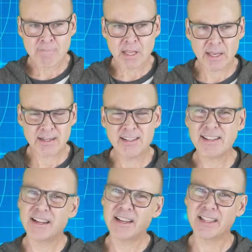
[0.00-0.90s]
And
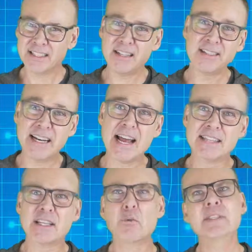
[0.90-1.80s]
sometimes I get
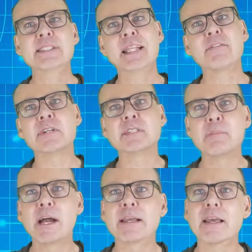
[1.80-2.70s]
asked, what's the difference,
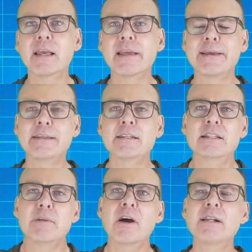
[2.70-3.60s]
Mike? And
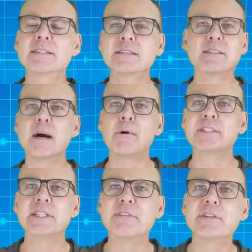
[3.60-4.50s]
to be honest, there's not
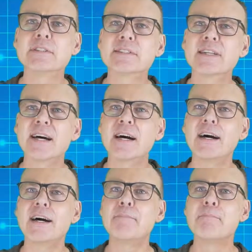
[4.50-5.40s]
much difference.
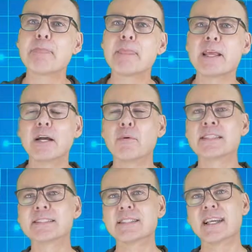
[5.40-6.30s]

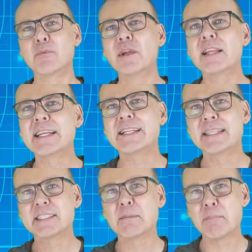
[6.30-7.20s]
It really
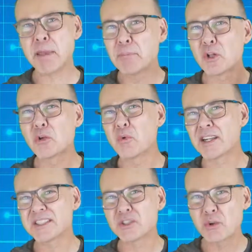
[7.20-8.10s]
tends to be people who are
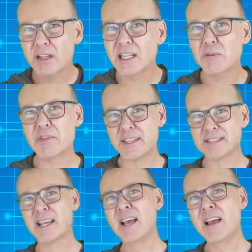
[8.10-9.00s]
struggling with
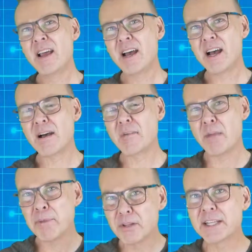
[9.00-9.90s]
this
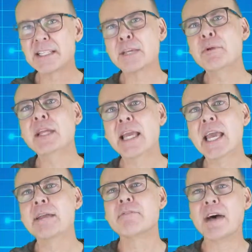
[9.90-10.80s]
ability to
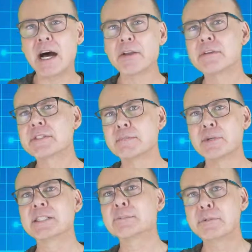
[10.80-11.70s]
communicate values and
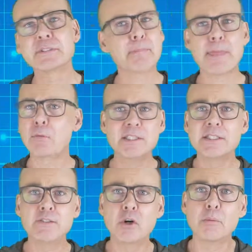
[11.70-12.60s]
principles, which
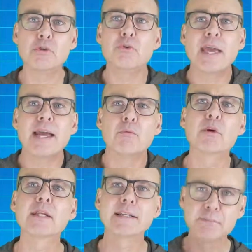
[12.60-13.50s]
is normal. You can't
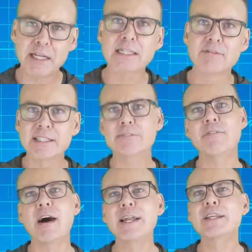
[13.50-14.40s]
really objectively
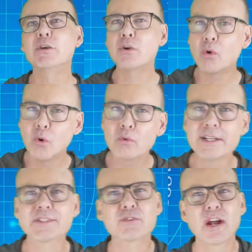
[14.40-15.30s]
define it. You can only
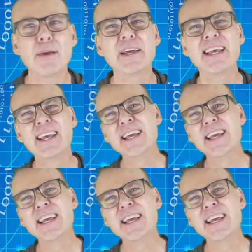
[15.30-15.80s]
describe it